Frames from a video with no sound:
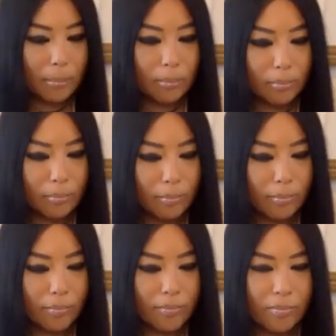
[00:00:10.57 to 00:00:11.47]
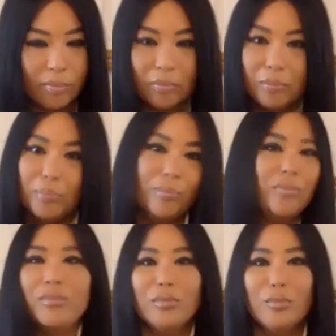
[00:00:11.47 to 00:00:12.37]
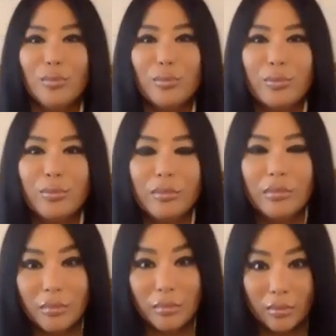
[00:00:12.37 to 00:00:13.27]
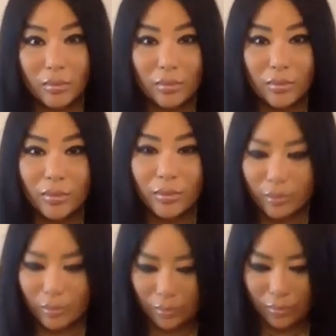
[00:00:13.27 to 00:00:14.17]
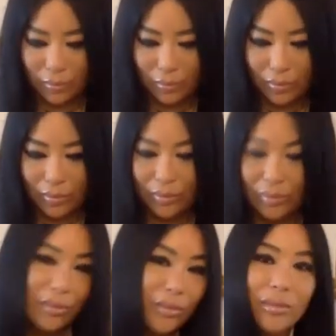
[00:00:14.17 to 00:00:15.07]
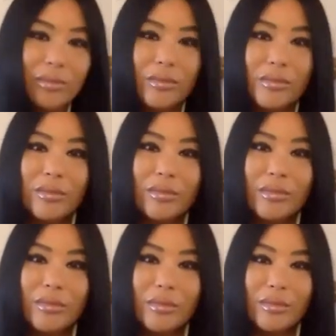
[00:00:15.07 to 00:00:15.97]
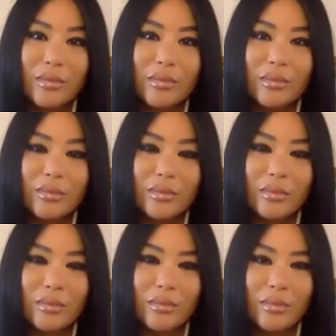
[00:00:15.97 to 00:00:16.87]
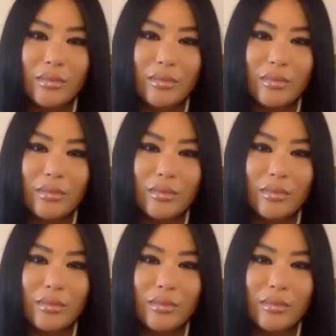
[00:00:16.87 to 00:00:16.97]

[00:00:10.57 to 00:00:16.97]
This person isn't speaking.